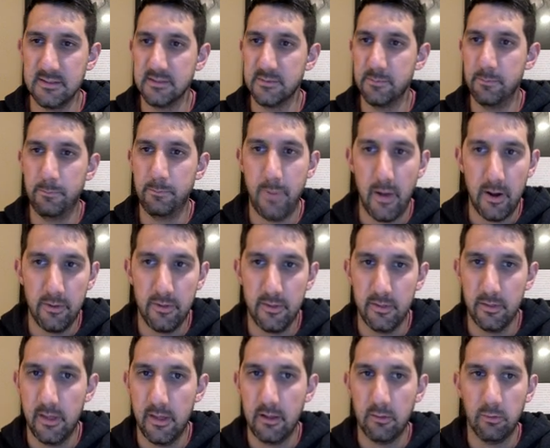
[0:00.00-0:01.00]
it's better
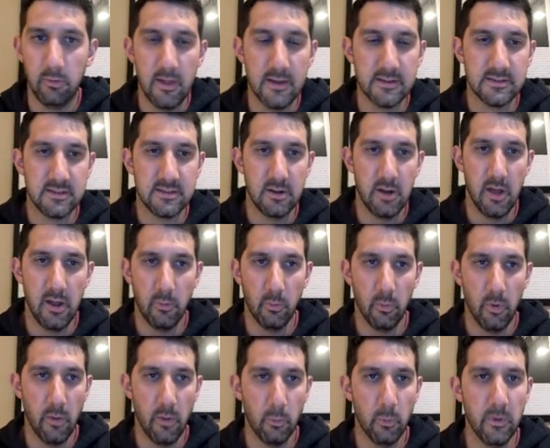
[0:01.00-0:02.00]
than linked list, and, and,
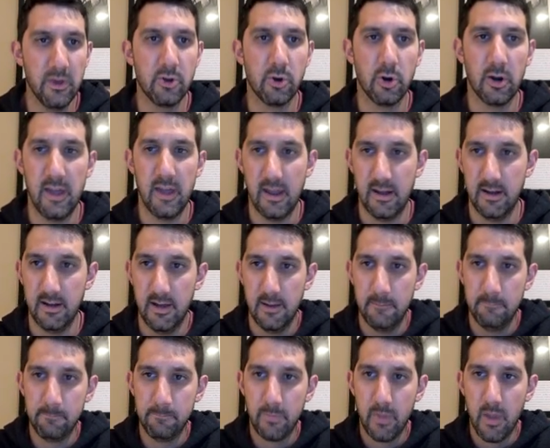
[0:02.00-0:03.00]
and we created it.
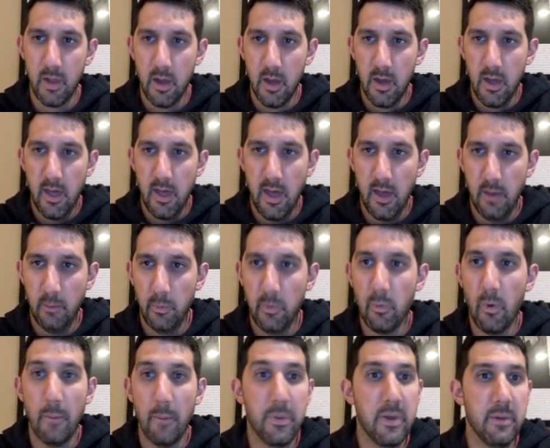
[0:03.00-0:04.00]
And we
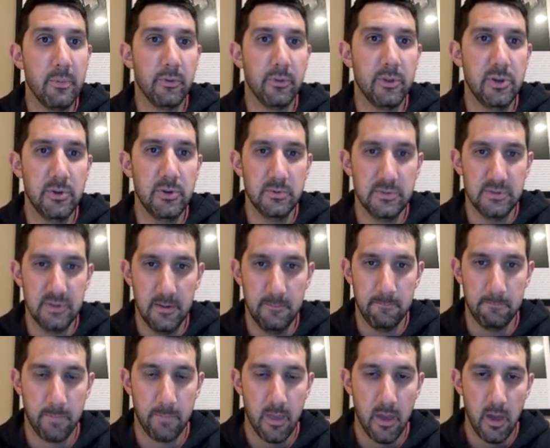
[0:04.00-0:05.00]
want people to use it.
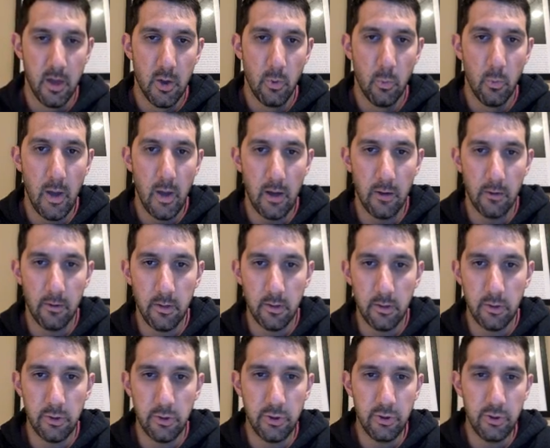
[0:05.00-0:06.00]
Well,
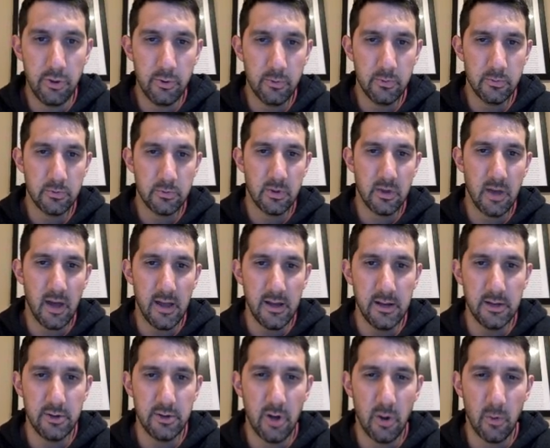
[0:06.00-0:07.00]
you kind
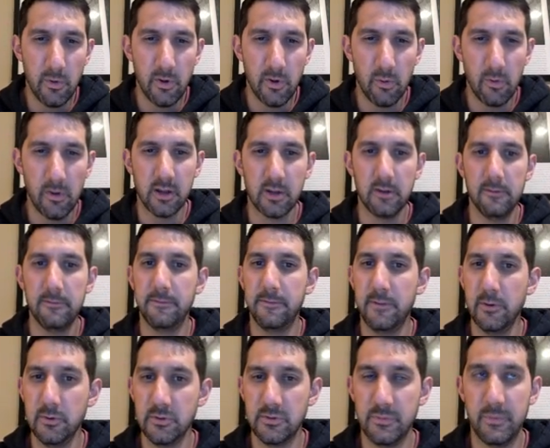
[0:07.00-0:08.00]
of know we don't want to
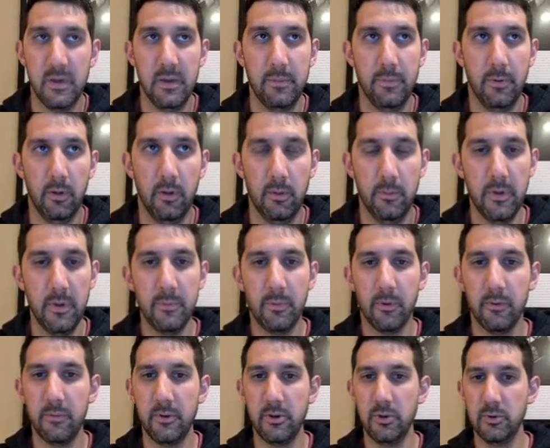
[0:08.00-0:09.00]
confuse people. And people have been